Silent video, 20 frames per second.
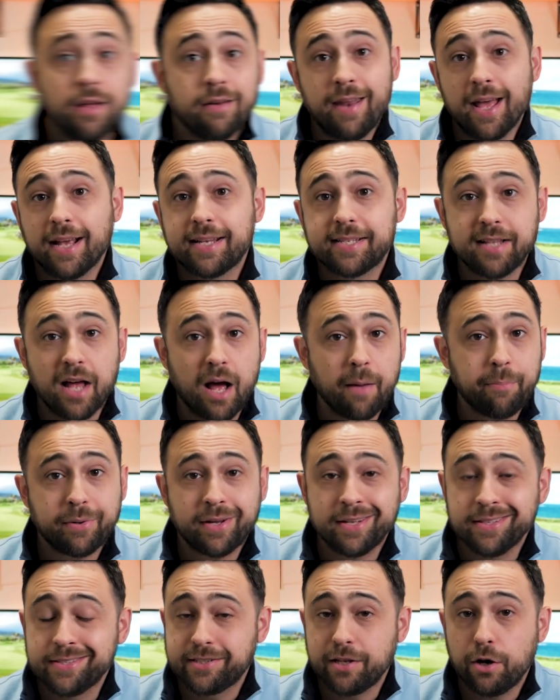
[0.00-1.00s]
Next up,
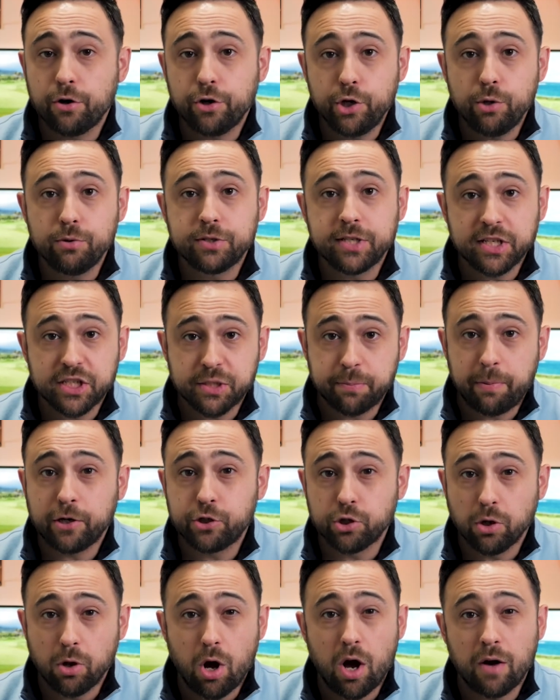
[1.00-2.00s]
consider using
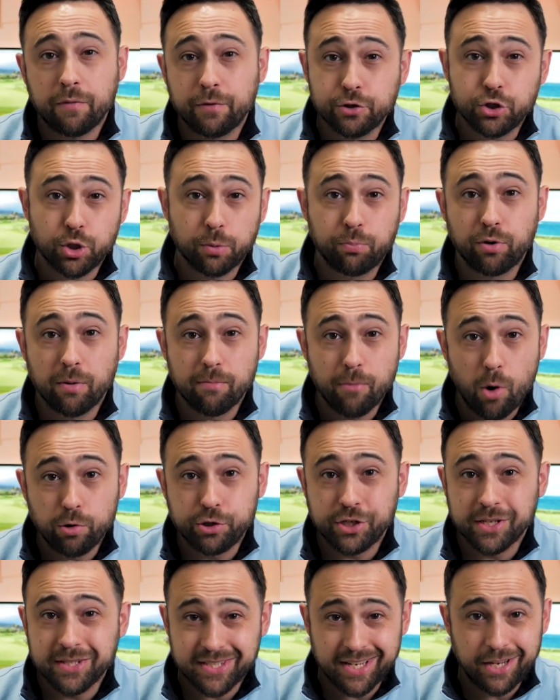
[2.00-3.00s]
special offers or
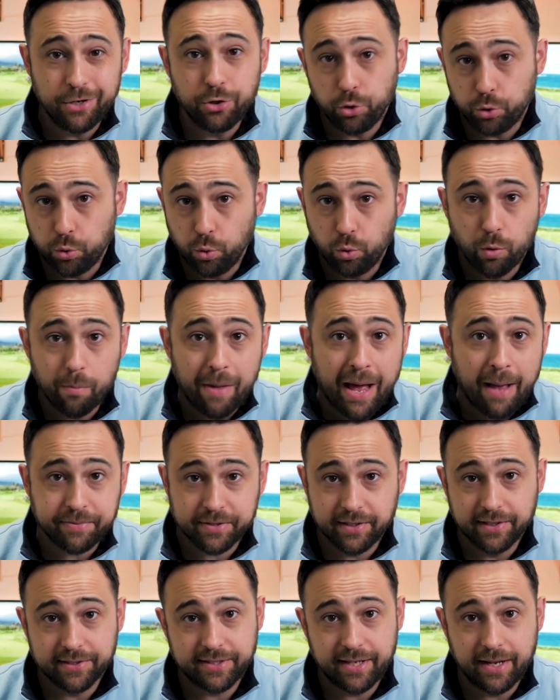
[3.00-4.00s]
promotions in your Google
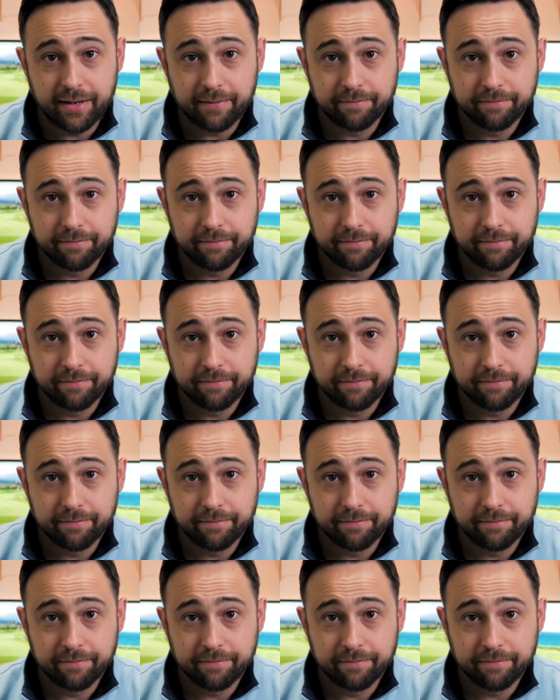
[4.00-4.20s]
Maps listing.